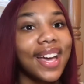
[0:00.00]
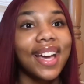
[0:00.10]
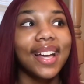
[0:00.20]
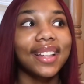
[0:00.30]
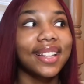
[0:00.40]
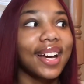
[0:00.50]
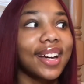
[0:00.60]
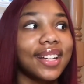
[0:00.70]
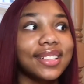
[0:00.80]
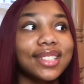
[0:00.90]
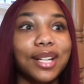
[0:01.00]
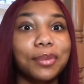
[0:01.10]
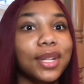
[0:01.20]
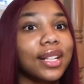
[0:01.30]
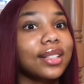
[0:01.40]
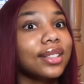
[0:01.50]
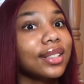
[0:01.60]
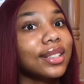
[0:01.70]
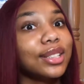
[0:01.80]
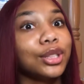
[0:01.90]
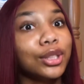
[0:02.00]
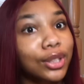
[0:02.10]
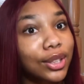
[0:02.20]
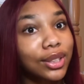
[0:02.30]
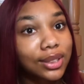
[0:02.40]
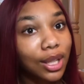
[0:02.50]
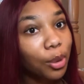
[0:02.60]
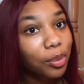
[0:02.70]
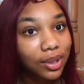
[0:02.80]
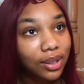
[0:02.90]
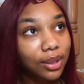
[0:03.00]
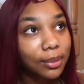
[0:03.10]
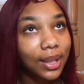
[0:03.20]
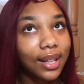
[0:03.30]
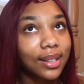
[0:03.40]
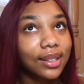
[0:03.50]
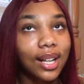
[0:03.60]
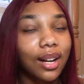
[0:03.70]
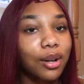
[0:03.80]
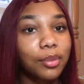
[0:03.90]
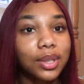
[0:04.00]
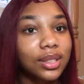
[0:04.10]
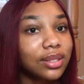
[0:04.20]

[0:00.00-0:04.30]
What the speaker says: Like, it take me a good year to open up. Like, I don't be,